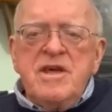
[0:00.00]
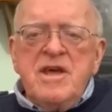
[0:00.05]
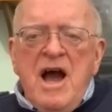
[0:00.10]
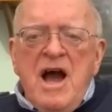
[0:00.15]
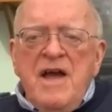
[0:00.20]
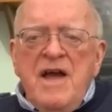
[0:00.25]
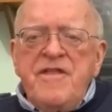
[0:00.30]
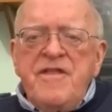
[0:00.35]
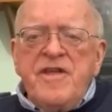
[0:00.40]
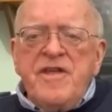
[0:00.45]

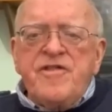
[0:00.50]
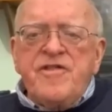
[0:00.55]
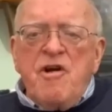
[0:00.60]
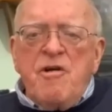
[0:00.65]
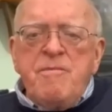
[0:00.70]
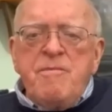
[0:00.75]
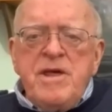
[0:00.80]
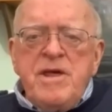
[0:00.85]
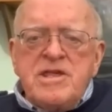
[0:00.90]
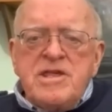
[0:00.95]
I think there'll
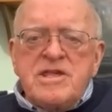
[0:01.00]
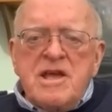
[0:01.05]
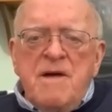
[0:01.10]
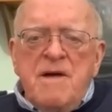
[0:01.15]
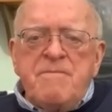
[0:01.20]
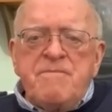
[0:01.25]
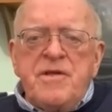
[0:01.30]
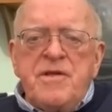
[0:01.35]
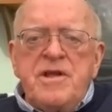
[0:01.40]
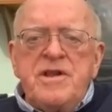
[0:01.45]
be
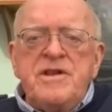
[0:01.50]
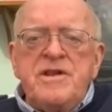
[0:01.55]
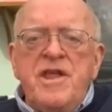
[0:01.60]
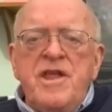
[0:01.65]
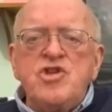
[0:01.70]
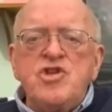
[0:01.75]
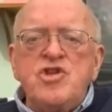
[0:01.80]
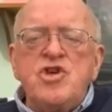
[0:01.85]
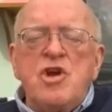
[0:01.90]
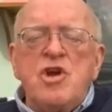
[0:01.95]
something
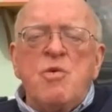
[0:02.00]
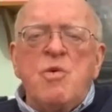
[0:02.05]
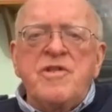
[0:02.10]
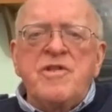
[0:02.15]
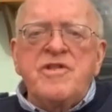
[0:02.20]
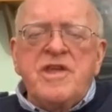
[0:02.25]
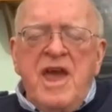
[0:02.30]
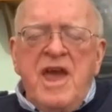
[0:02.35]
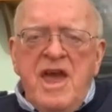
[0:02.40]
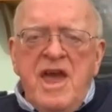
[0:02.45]
this year
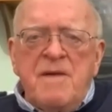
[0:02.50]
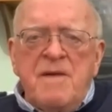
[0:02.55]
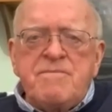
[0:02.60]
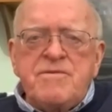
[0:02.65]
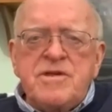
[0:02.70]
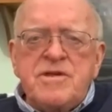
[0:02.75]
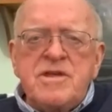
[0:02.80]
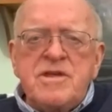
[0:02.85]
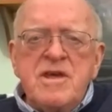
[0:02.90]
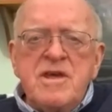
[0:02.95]
with
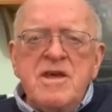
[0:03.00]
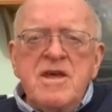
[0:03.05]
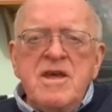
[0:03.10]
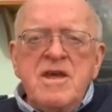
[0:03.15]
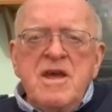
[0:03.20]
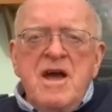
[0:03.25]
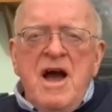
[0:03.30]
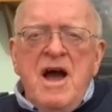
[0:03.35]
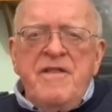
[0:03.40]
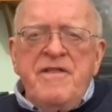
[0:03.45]
camps.
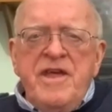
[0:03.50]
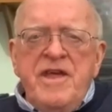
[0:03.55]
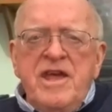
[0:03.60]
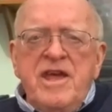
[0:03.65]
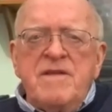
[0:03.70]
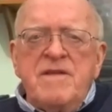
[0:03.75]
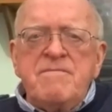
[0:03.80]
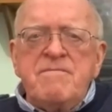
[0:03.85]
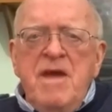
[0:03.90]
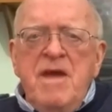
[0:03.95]
I think
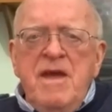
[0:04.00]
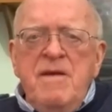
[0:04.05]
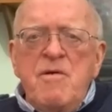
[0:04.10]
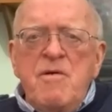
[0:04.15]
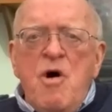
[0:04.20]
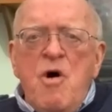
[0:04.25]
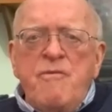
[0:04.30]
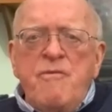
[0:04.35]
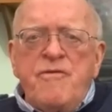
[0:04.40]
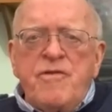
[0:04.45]

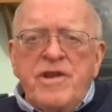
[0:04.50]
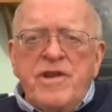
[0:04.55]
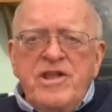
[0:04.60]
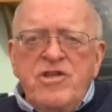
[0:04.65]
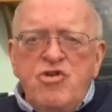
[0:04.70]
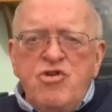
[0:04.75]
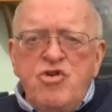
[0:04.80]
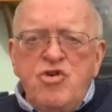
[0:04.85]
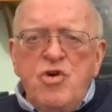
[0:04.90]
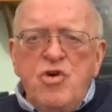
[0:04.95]
hopefully
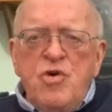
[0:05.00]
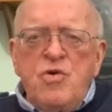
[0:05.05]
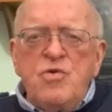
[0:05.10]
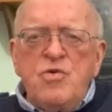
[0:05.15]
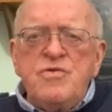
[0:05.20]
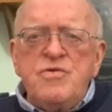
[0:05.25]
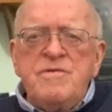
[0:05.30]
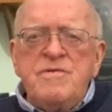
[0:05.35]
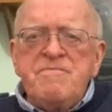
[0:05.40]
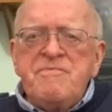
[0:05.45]

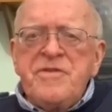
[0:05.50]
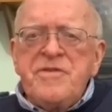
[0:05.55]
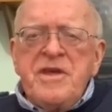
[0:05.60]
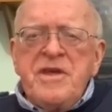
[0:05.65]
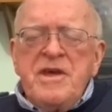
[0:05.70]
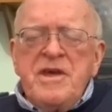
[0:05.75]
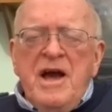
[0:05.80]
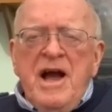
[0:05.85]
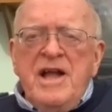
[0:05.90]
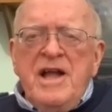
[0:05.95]
June.
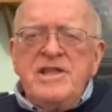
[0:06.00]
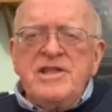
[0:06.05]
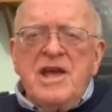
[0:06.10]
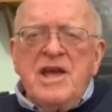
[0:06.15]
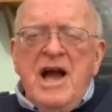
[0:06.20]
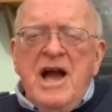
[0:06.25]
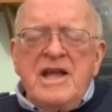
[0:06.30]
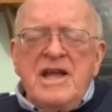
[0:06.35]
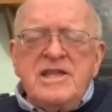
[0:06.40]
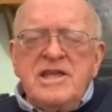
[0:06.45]

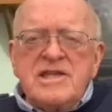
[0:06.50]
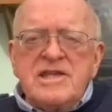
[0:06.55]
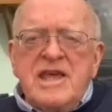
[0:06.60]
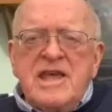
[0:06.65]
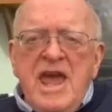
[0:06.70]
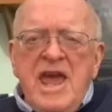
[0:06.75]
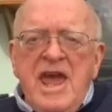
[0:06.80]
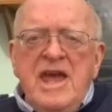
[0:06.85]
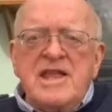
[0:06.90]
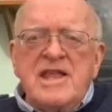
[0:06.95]
I just
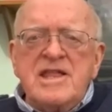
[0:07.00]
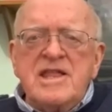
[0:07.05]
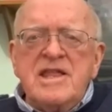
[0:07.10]
can't.